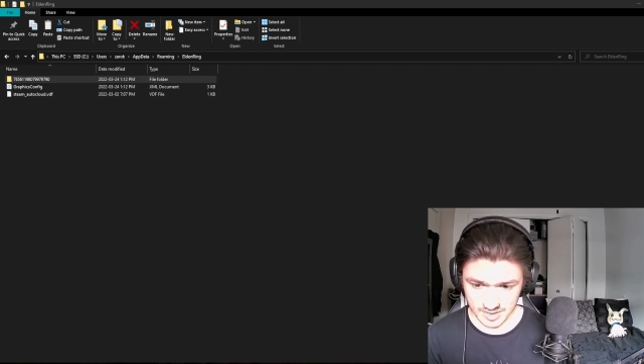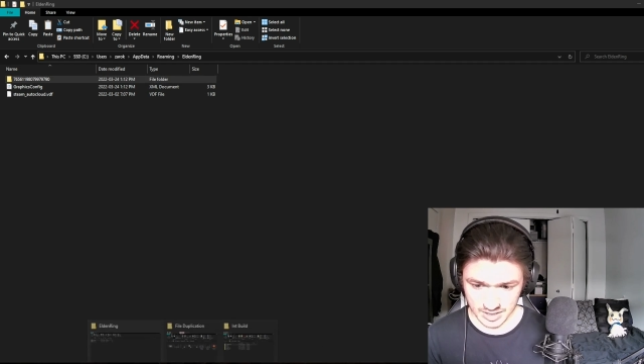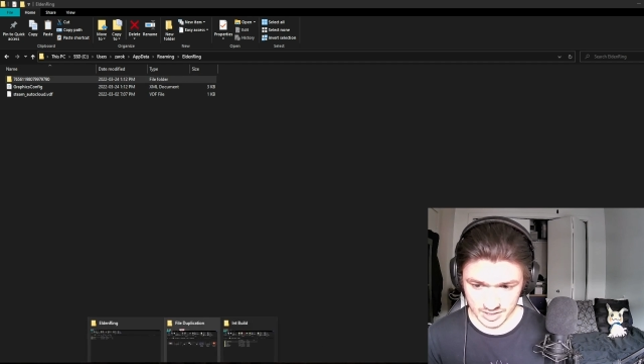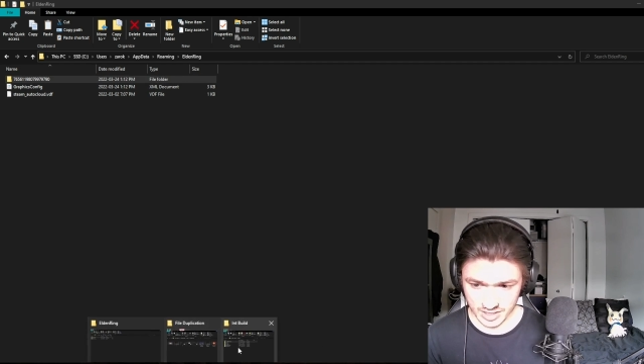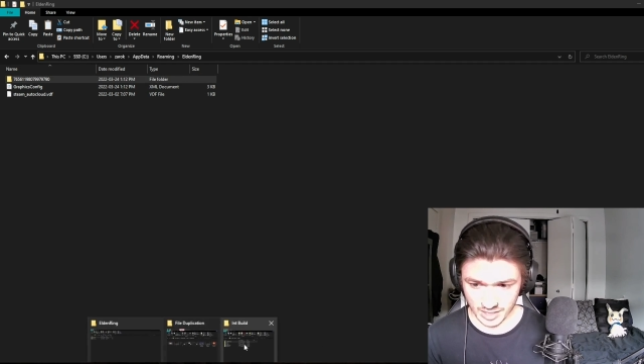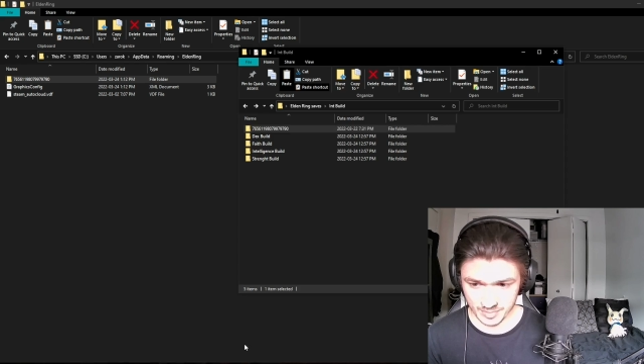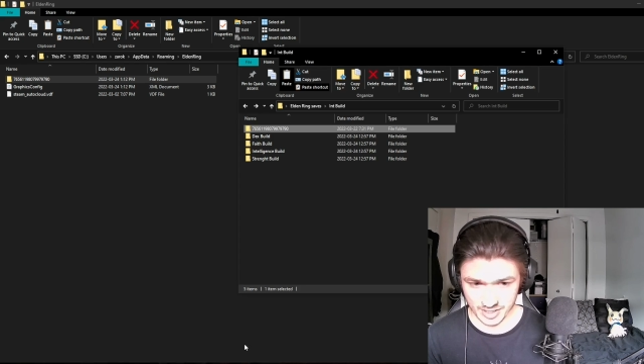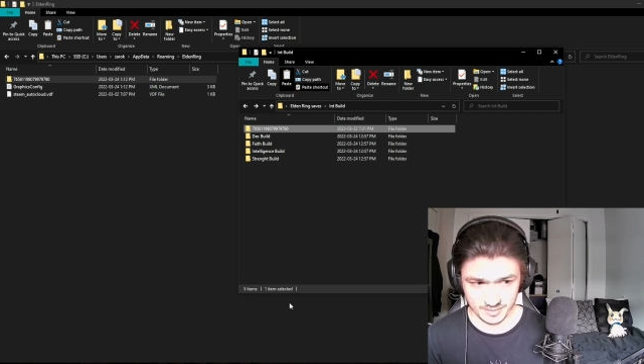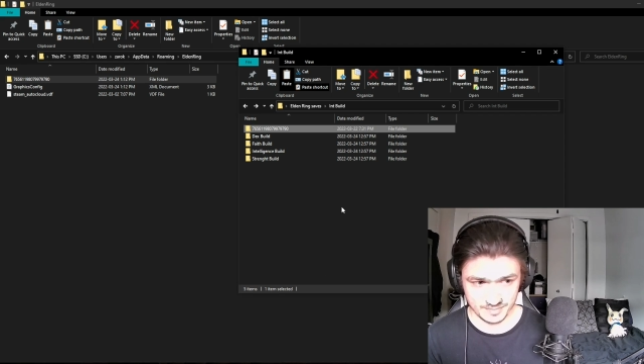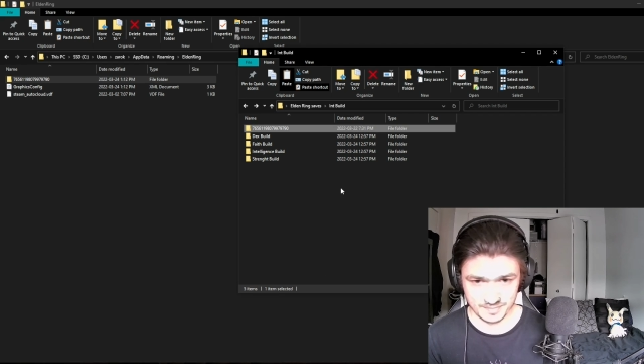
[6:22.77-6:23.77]

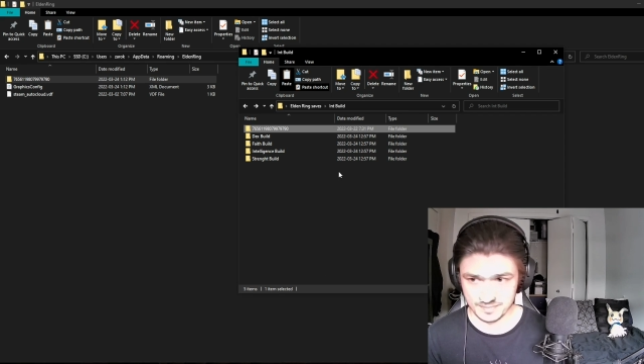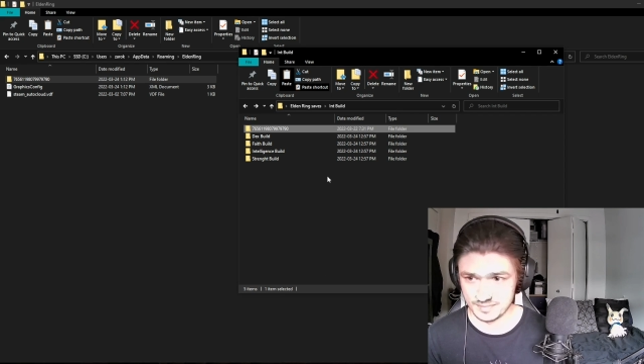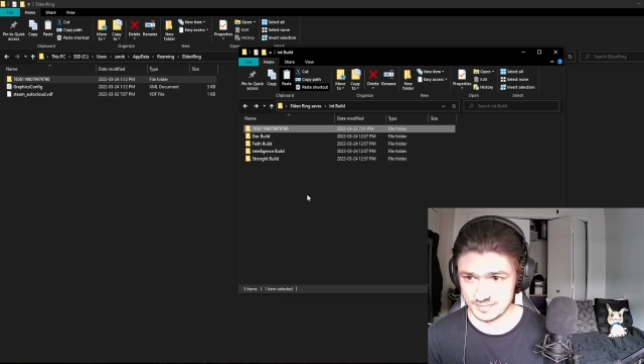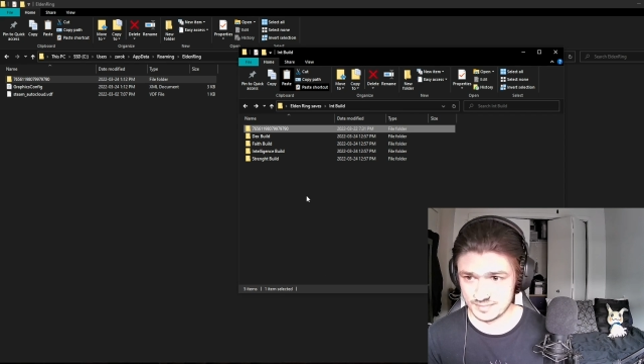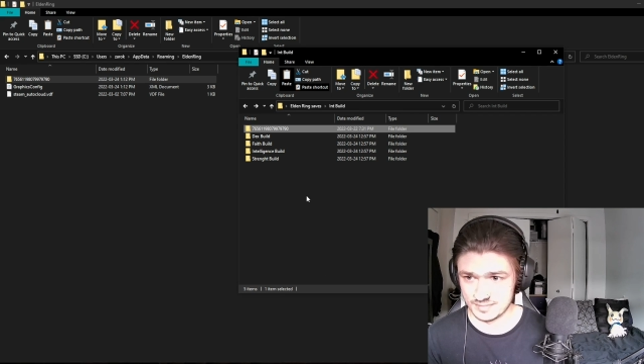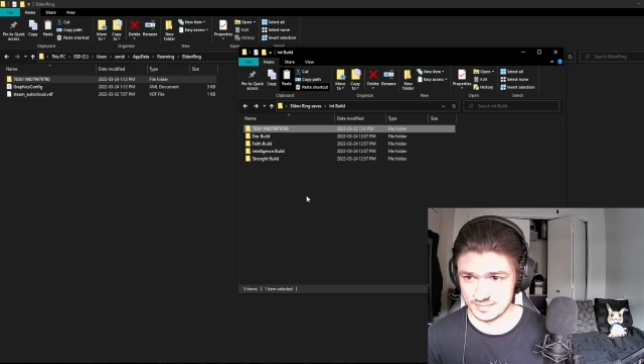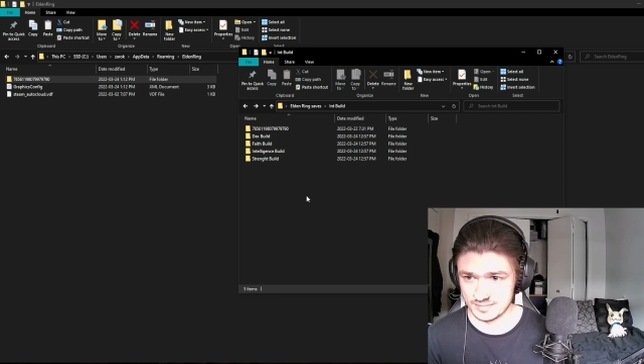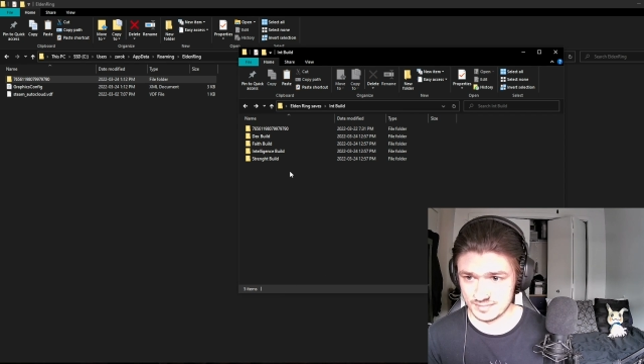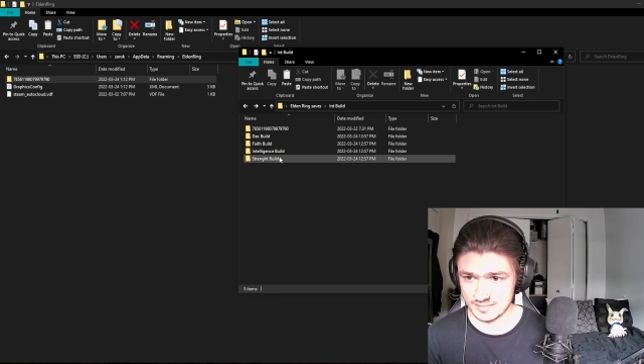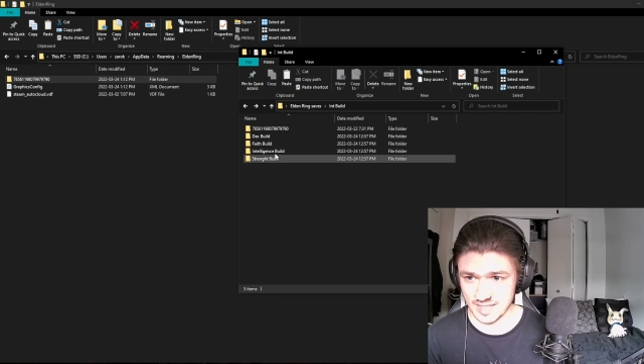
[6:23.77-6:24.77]
copy,
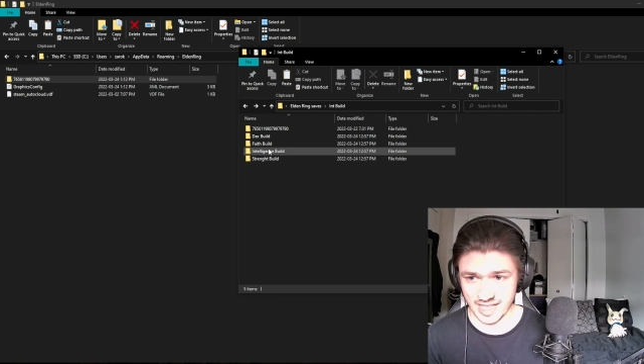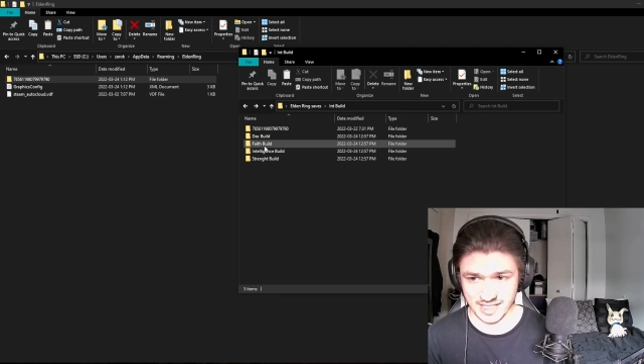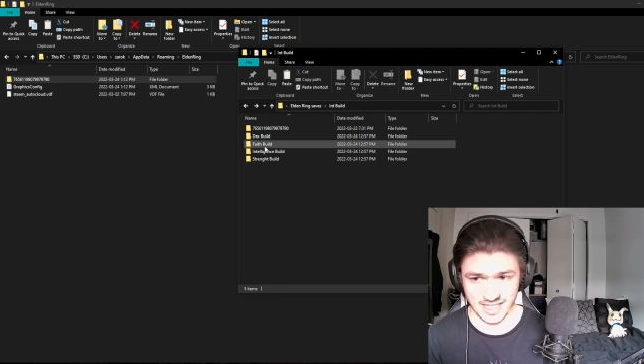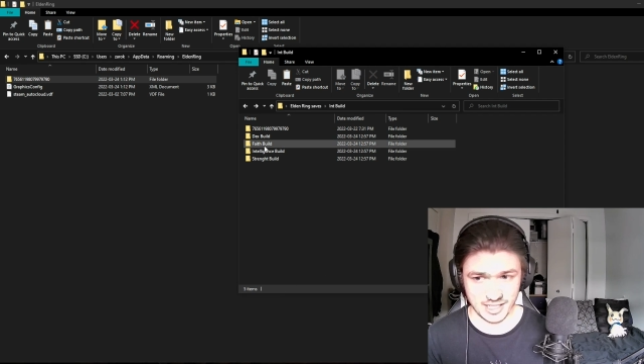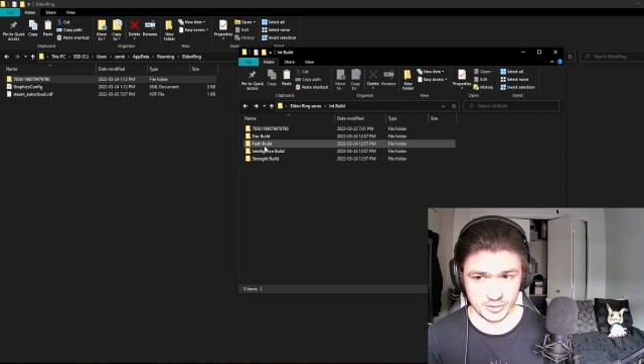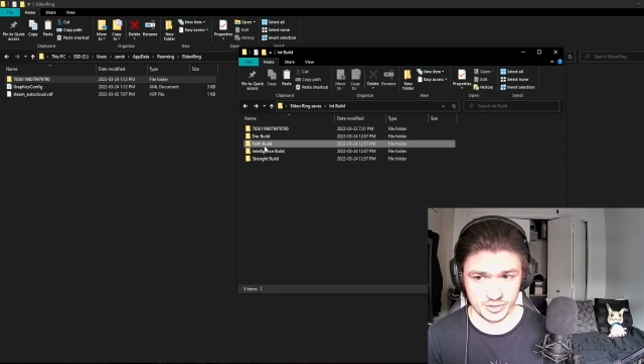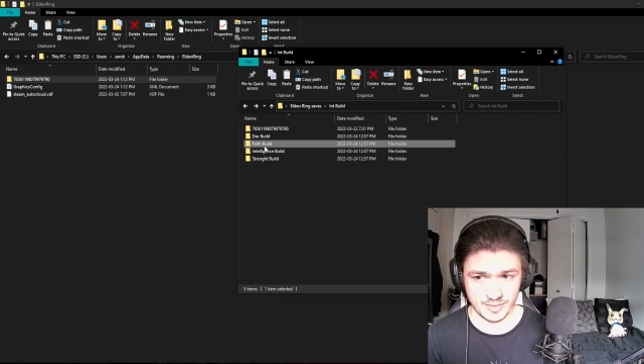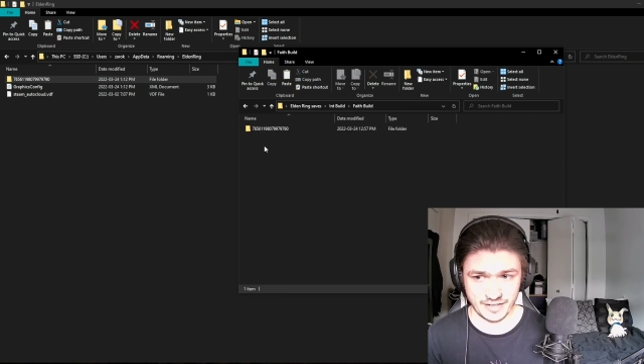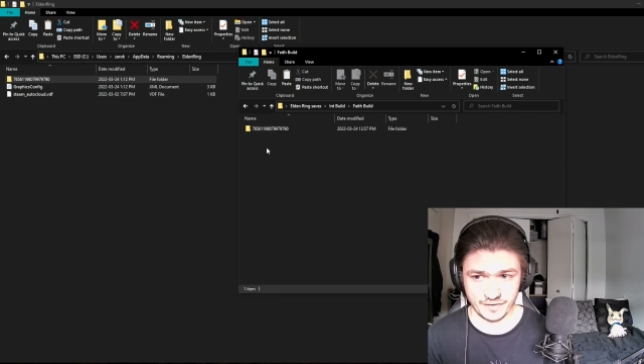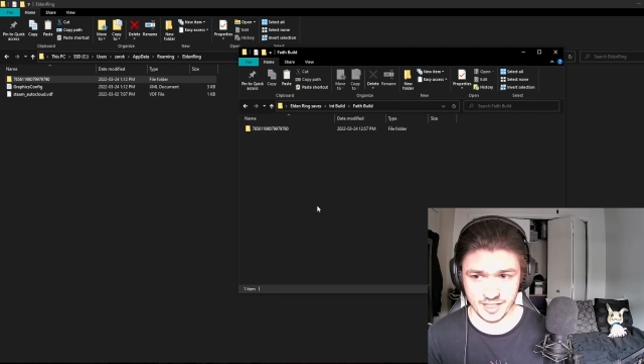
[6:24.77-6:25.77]
and then I go to
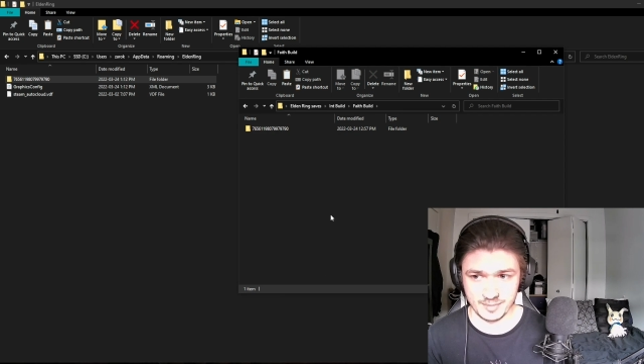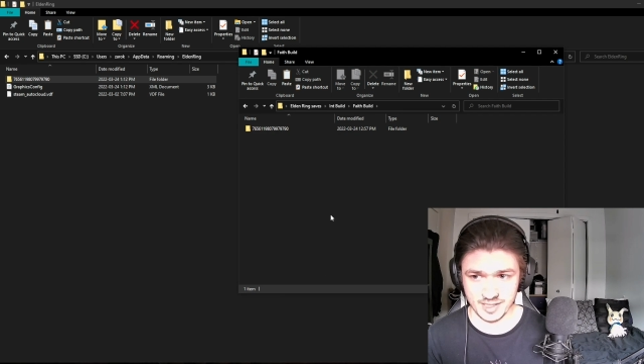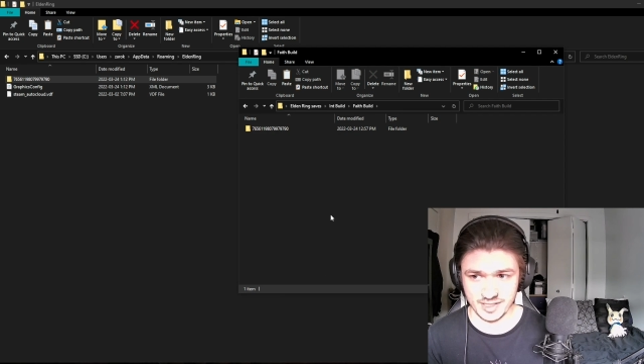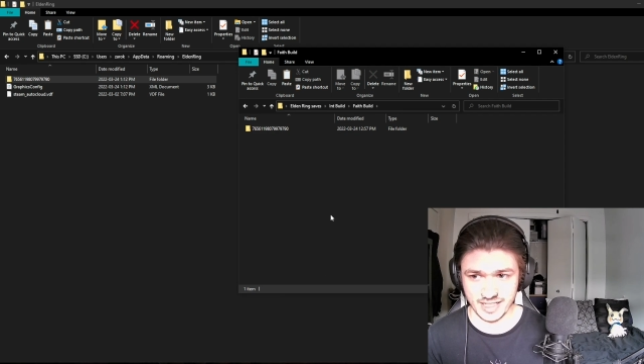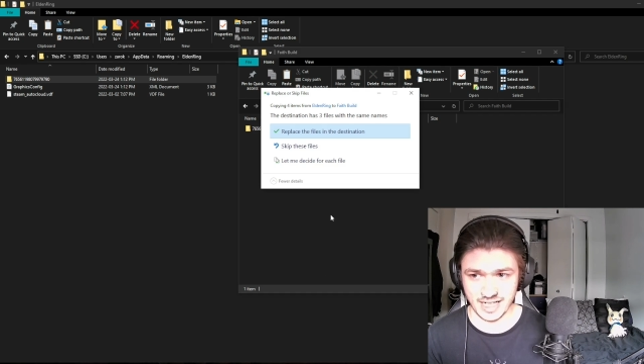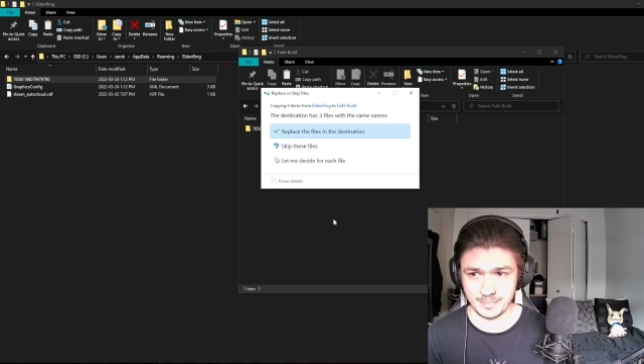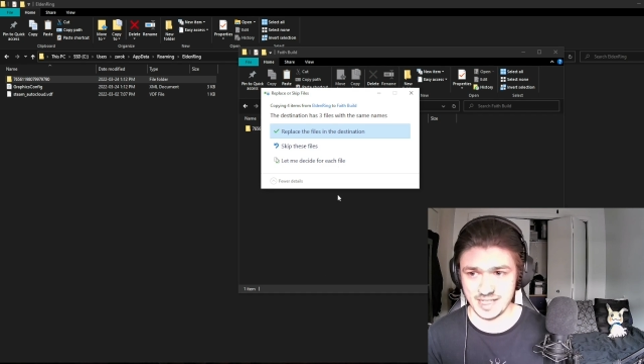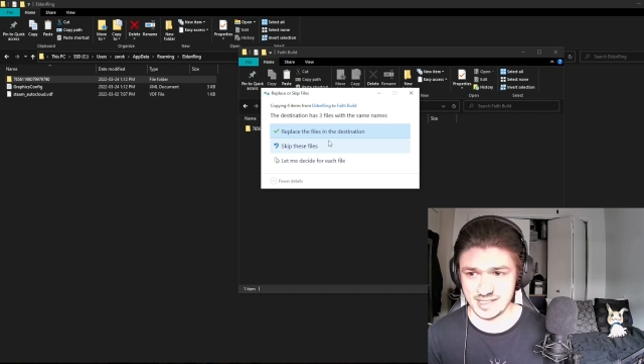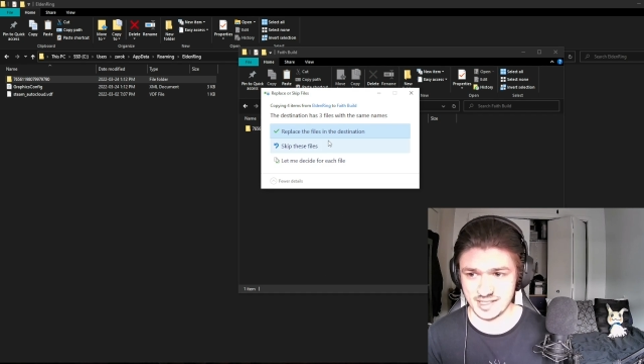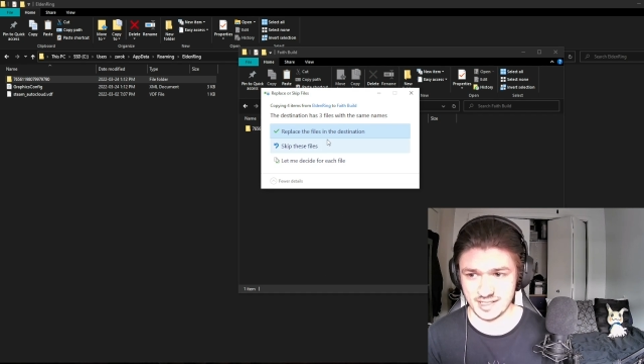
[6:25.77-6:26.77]
my Fate build and I
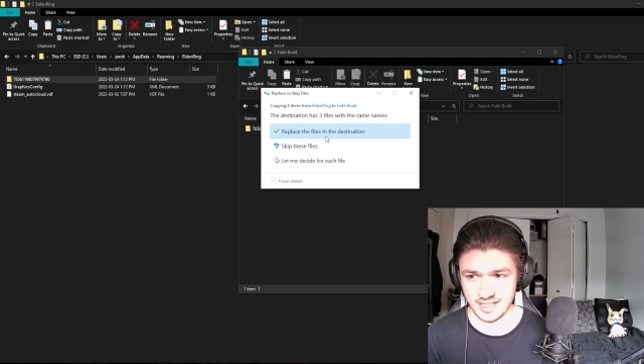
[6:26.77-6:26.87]
paste it,